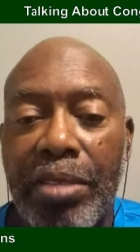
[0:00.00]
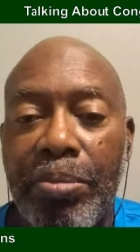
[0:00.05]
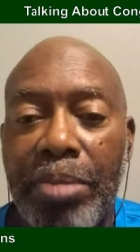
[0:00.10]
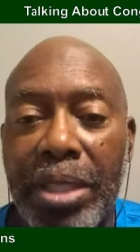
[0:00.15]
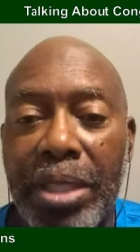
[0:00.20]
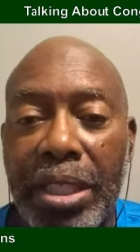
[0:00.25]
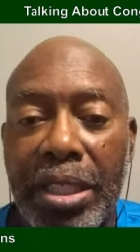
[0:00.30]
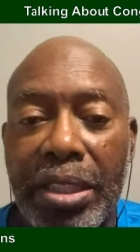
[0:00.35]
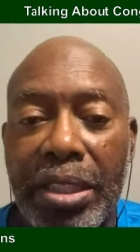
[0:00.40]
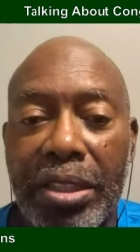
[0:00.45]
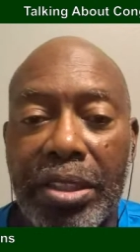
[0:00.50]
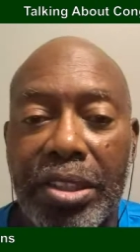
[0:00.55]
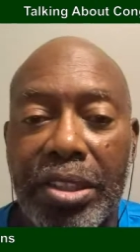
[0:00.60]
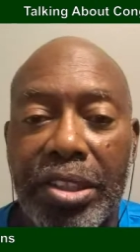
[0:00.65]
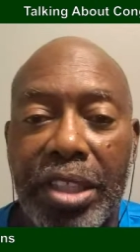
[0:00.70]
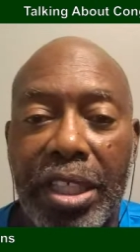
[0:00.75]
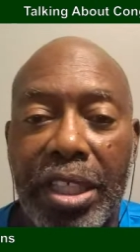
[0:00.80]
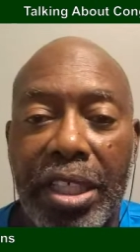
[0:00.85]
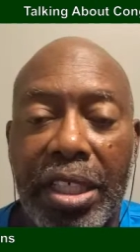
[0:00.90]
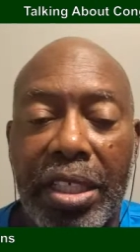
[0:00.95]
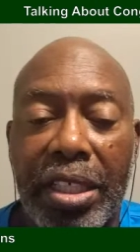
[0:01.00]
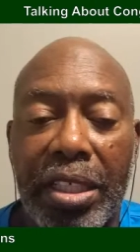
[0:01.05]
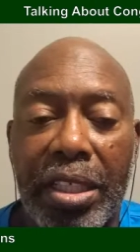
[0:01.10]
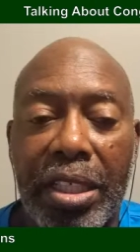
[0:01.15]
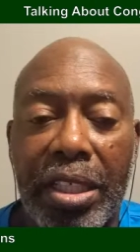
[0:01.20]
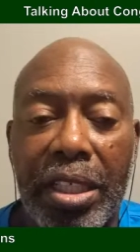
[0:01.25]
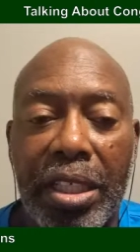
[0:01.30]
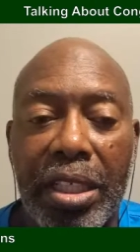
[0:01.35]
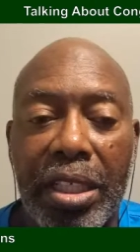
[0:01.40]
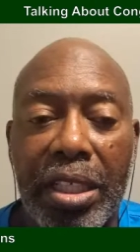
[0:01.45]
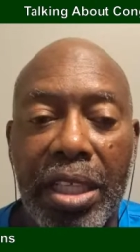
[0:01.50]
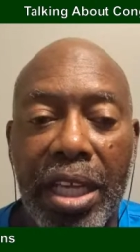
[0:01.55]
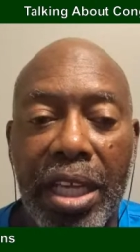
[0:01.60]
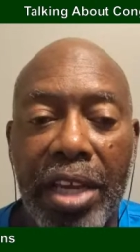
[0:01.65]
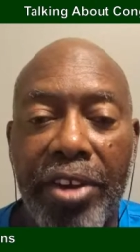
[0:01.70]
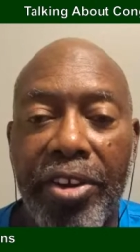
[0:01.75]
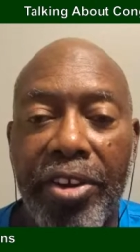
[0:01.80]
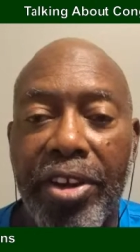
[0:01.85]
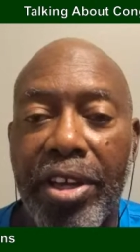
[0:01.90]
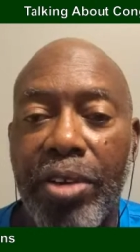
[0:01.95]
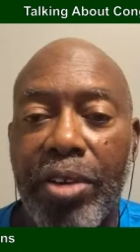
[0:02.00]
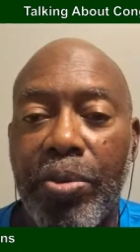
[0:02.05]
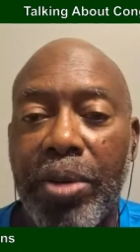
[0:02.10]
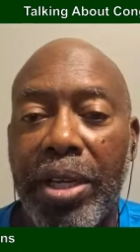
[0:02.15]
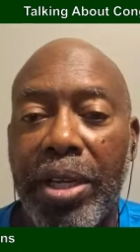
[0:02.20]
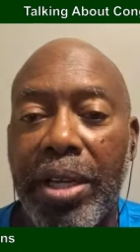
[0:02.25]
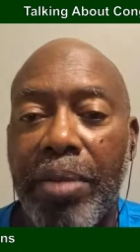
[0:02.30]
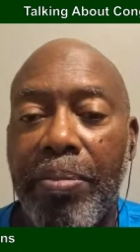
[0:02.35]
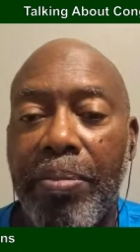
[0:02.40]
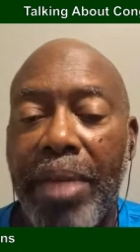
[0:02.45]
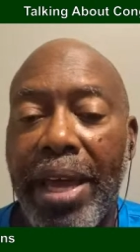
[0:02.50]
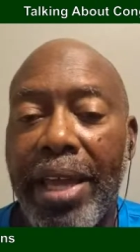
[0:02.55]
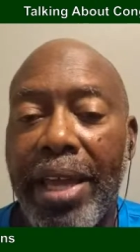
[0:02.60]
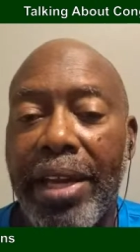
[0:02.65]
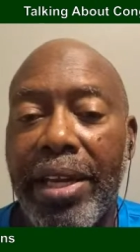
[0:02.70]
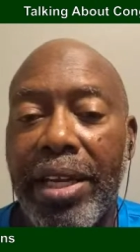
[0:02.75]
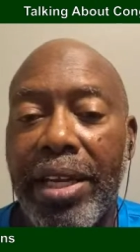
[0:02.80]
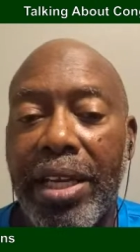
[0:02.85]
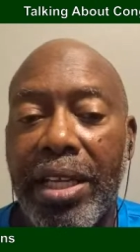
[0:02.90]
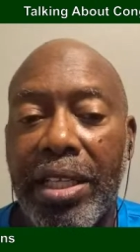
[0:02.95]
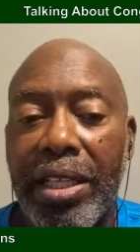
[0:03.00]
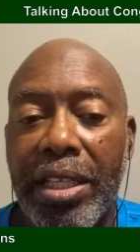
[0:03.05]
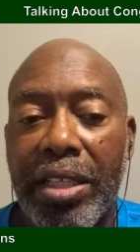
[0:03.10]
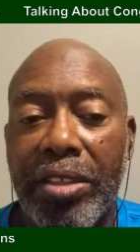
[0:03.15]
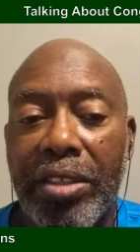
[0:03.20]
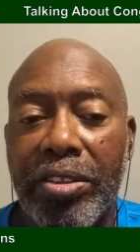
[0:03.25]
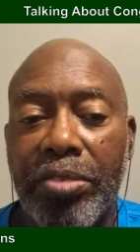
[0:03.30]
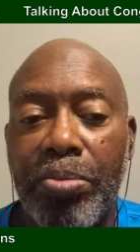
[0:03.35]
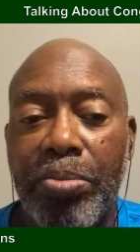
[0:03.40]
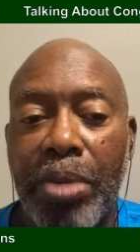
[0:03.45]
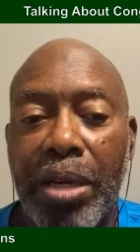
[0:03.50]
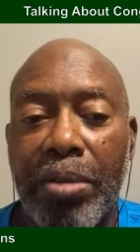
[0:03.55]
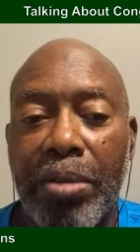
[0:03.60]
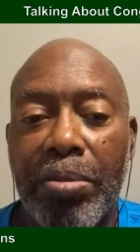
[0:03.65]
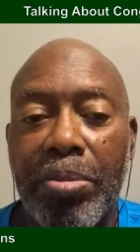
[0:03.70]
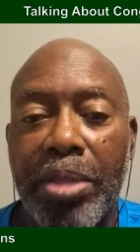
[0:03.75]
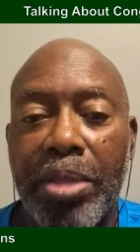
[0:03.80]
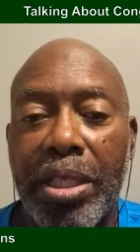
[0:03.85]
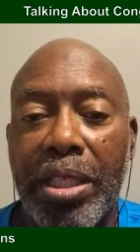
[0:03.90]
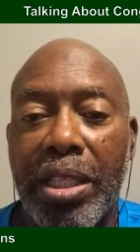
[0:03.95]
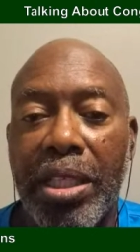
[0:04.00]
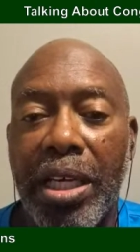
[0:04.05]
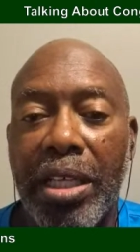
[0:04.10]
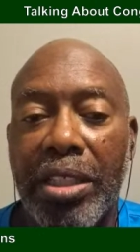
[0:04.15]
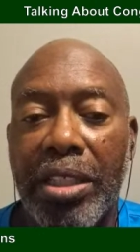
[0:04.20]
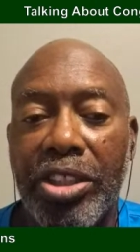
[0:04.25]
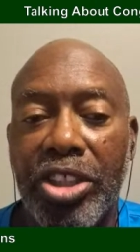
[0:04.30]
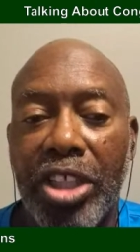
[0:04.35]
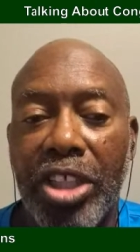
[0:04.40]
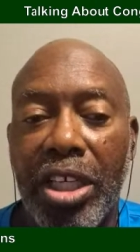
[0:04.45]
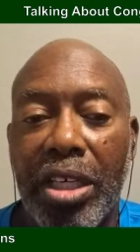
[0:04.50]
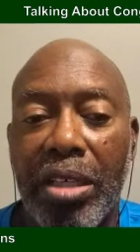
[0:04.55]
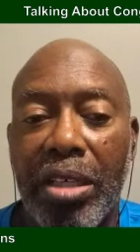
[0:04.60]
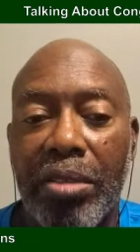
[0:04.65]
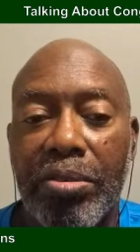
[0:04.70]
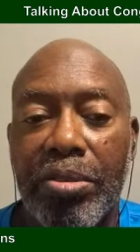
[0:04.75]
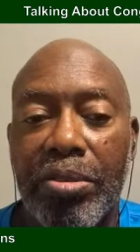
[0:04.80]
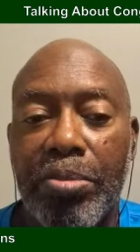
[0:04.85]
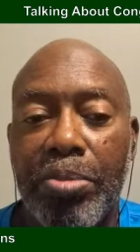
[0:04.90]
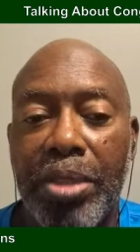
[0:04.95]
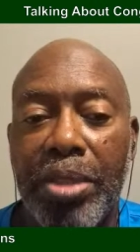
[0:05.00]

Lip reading: meaning to say in the area where they're mining it, there's probably a lot of jobs,